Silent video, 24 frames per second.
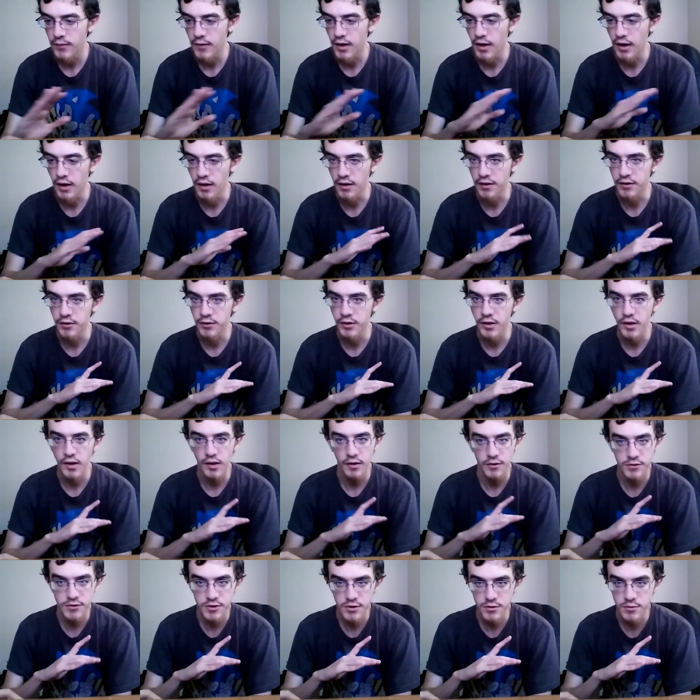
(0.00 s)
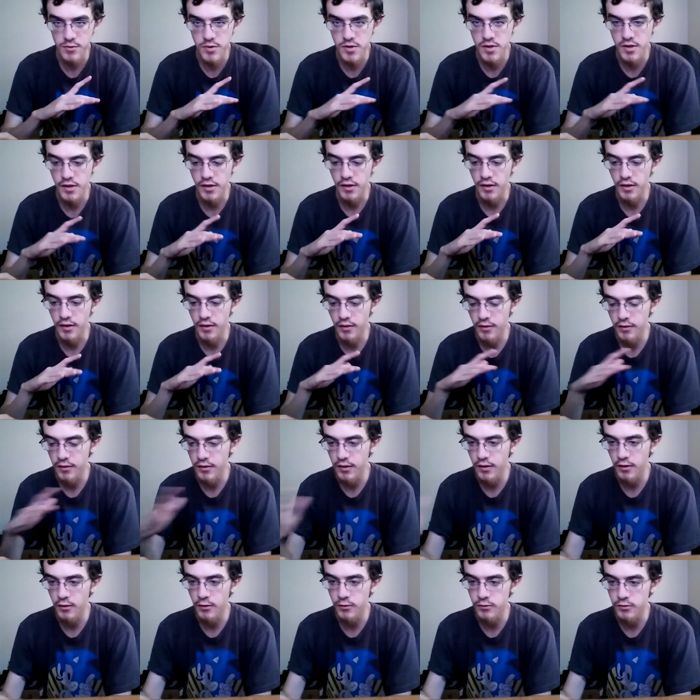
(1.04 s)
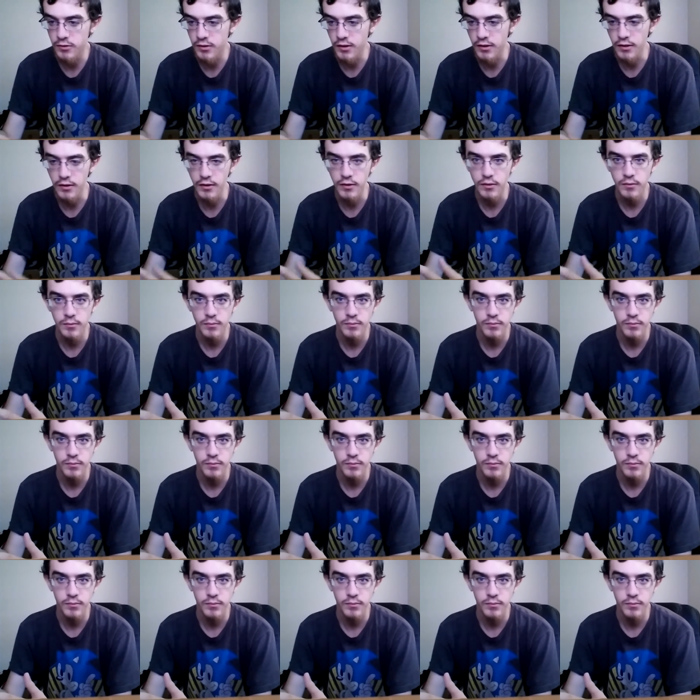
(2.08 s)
and you can choose to kill or